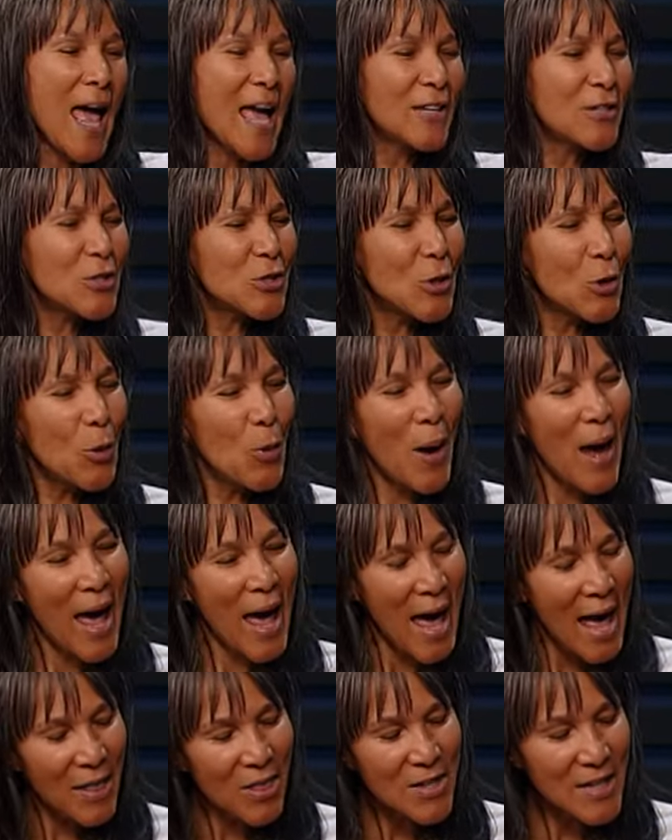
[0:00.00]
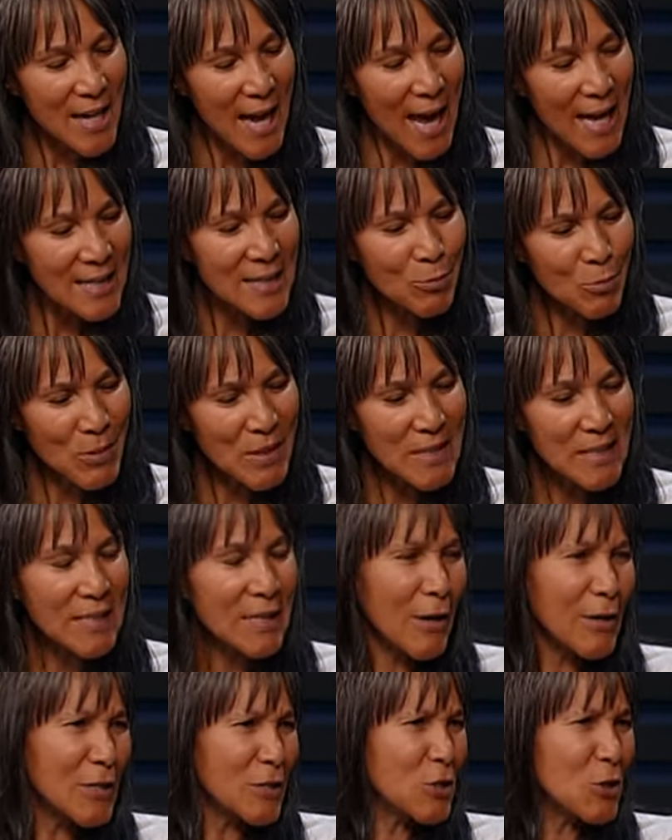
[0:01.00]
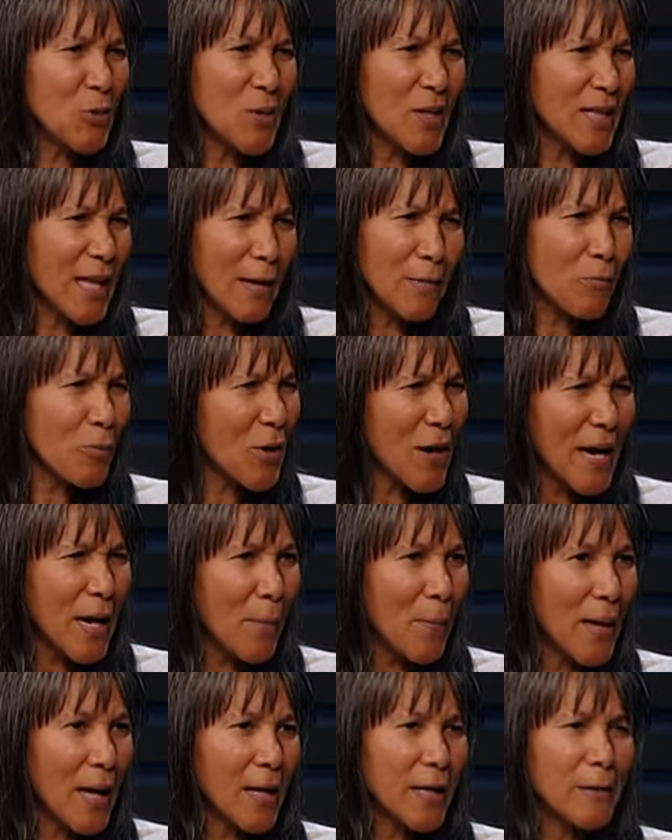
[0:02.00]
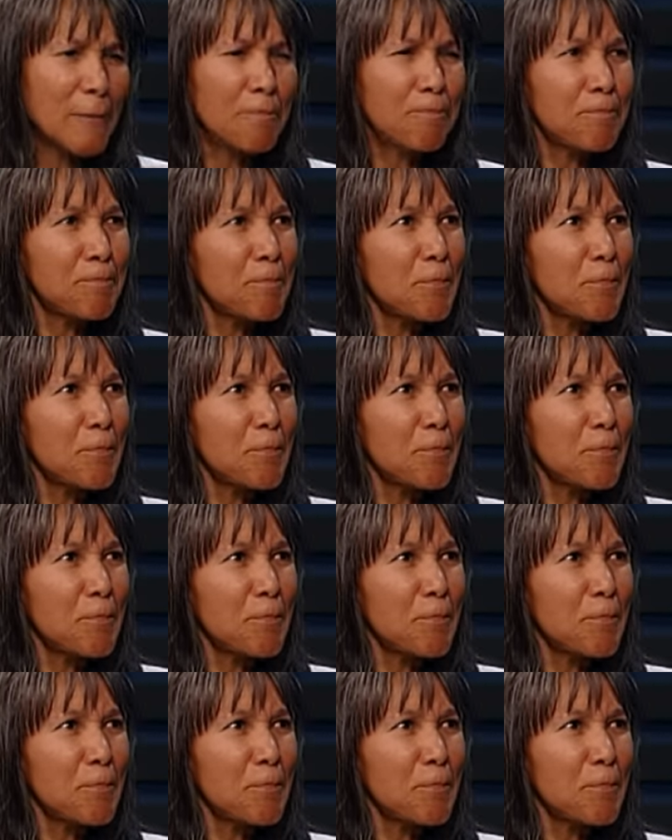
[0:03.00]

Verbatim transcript: And so as, as we started doing that and praying about it,